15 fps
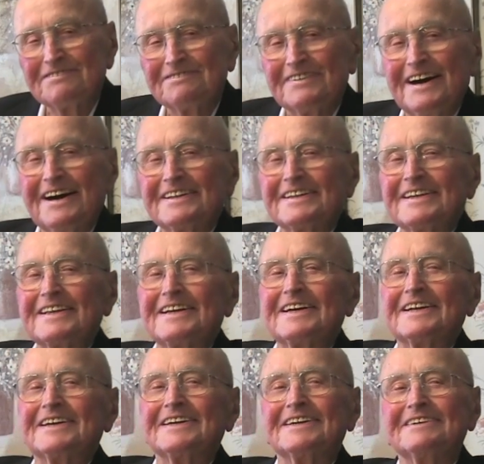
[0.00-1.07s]
found a
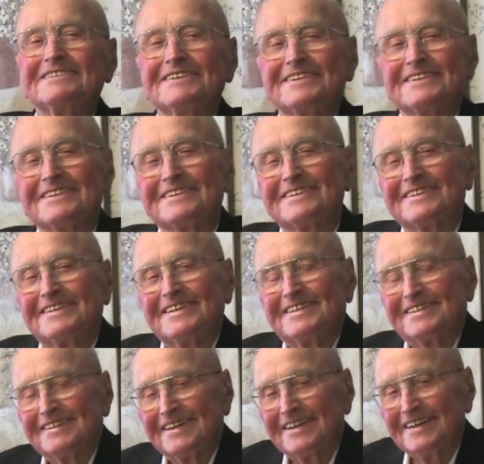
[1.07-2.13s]
letter of a
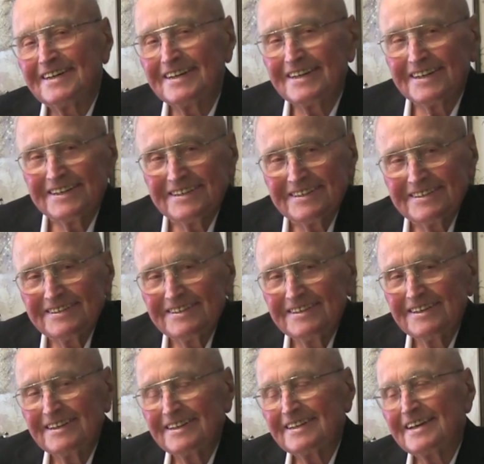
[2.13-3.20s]
teacher I had in
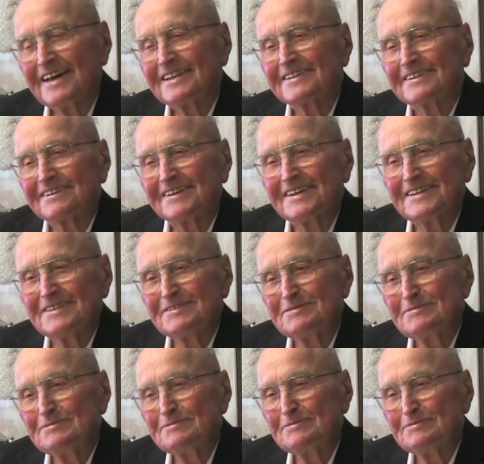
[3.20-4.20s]
the eighth grade